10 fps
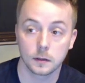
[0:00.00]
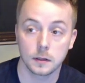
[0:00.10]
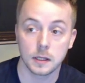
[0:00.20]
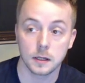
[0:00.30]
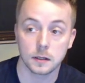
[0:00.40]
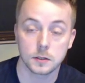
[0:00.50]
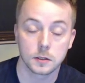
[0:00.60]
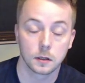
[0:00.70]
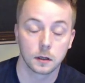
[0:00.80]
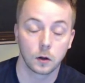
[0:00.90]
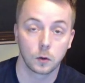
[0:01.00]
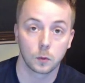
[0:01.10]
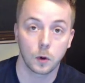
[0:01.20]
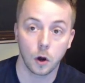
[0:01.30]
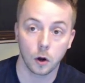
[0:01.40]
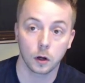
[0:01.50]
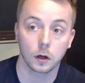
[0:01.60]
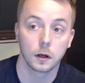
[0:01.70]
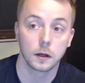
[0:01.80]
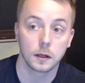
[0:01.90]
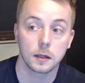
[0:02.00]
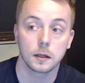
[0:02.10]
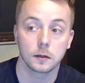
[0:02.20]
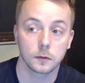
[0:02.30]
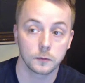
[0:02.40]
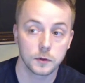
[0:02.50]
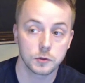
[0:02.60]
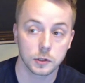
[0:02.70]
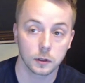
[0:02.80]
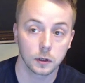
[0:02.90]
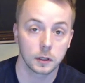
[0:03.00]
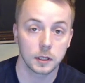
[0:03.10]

needs are into the future,